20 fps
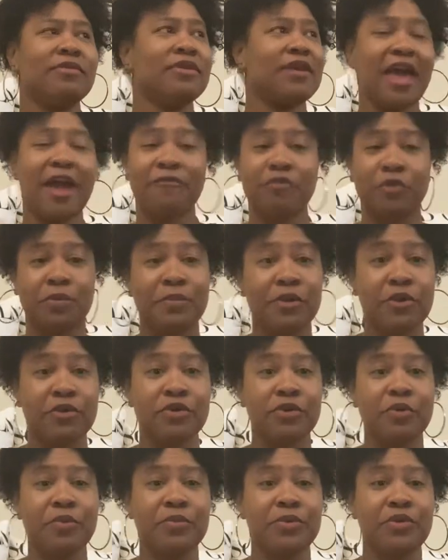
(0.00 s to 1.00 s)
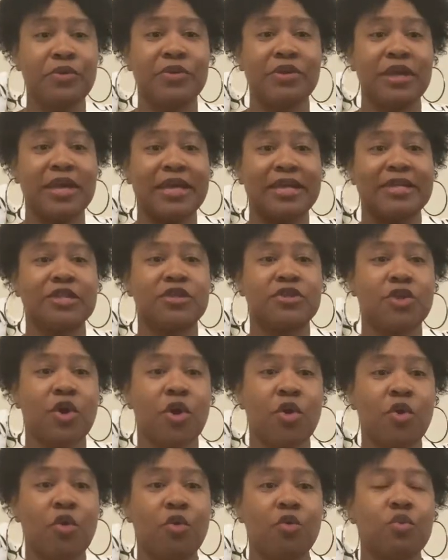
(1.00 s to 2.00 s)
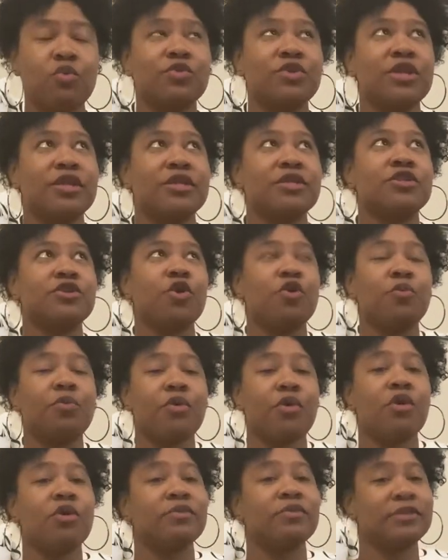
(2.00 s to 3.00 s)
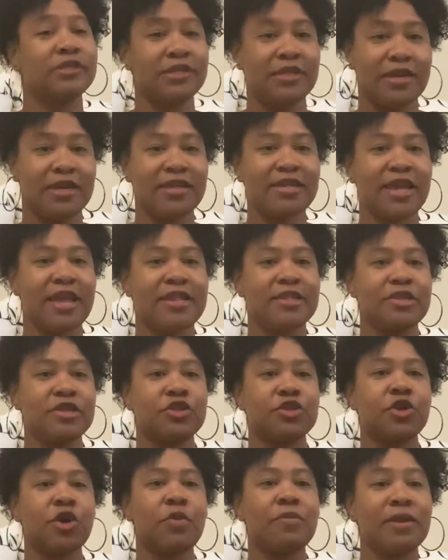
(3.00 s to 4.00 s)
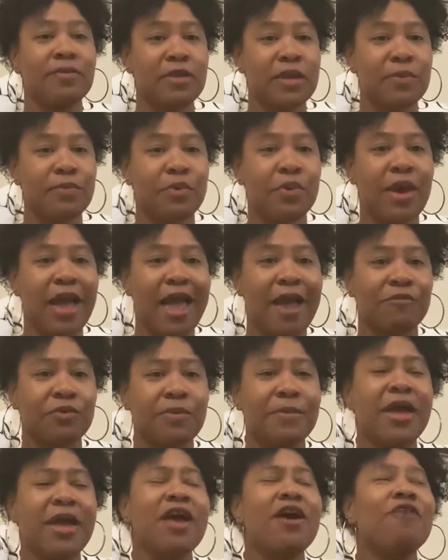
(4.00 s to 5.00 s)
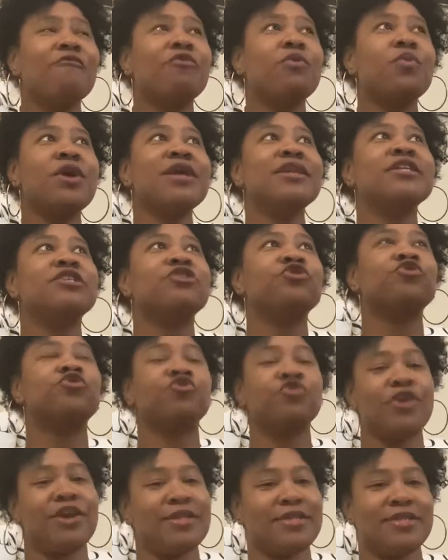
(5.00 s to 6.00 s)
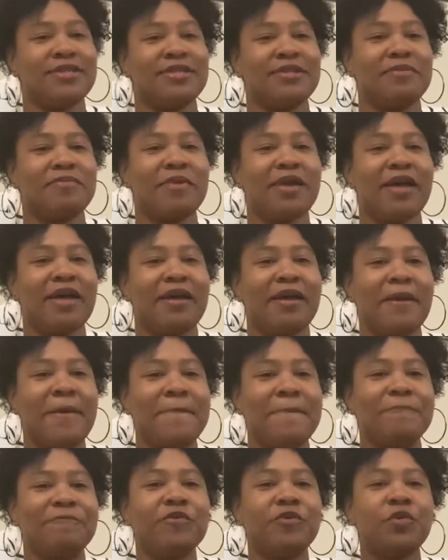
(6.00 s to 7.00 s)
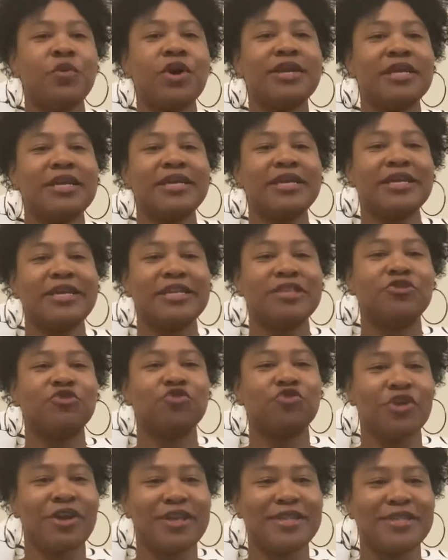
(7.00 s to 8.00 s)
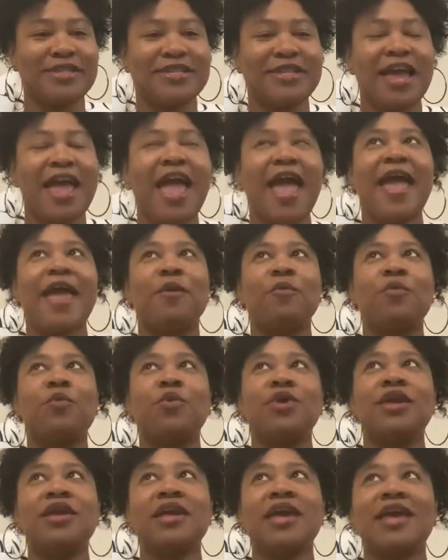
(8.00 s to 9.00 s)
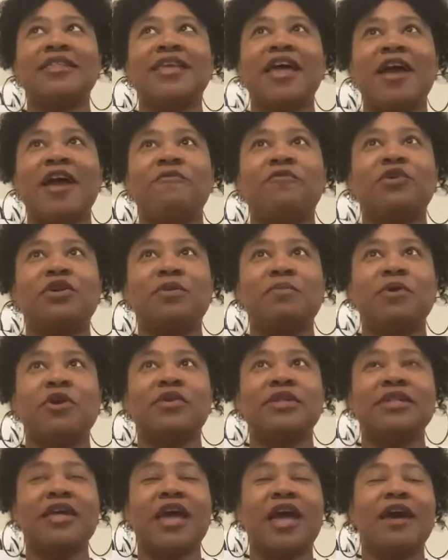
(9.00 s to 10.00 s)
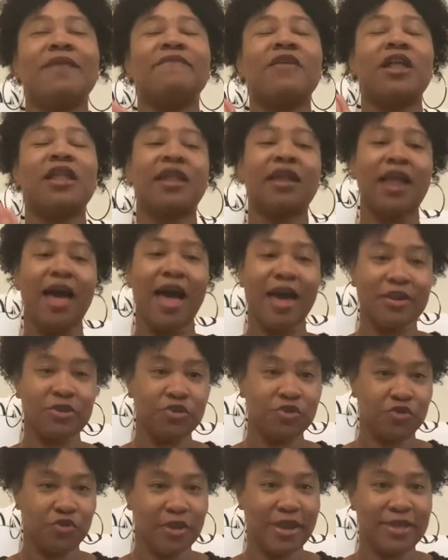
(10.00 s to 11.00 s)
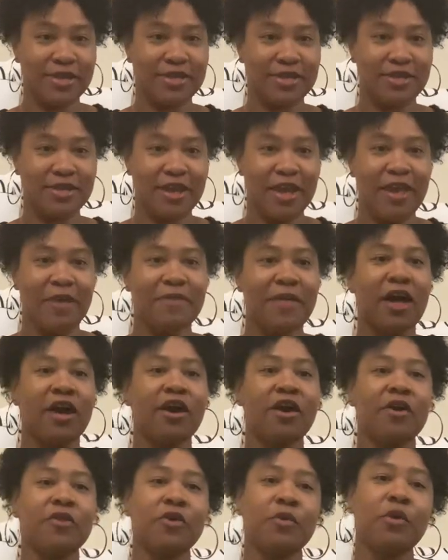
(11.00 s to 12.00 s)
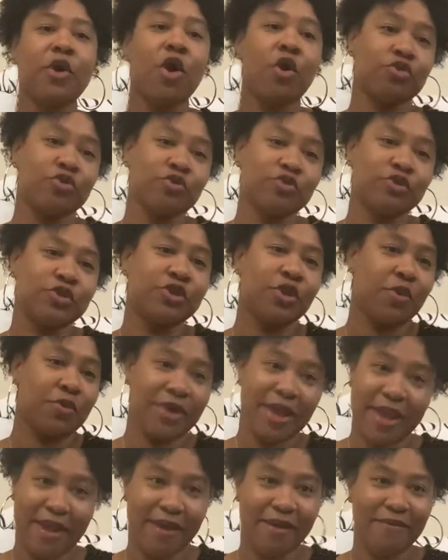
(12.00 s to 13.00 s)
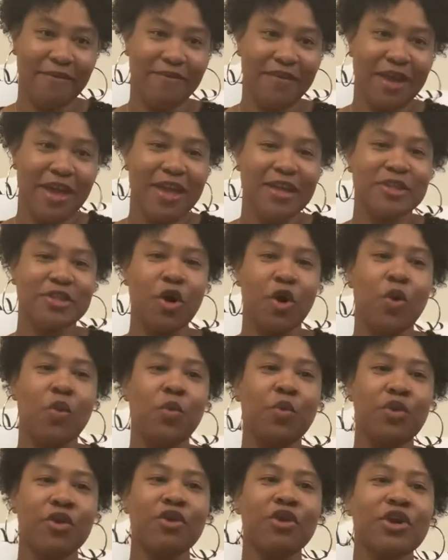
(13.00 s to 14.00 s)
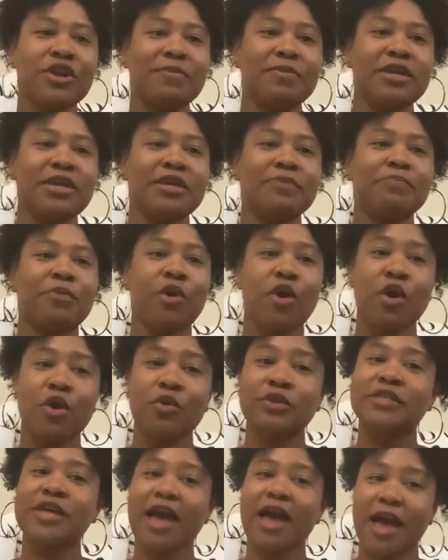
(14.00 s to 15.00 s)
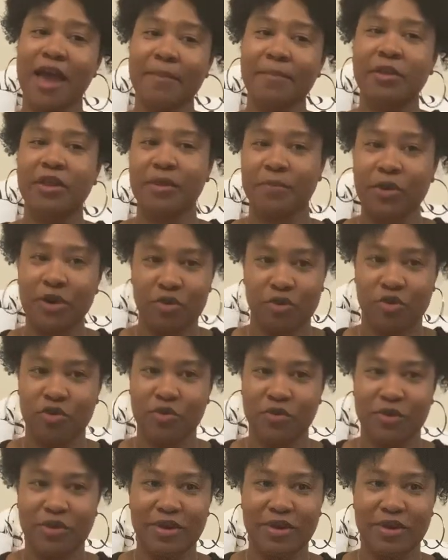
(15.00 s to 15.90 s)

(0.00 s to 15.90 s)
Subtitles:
African American community is so prone to this, and so many people for one, it's stress. For one, it is stress, and we as African Americans have a lot of stress that other cultures don't have. So we're going to be prone to high blood pressure.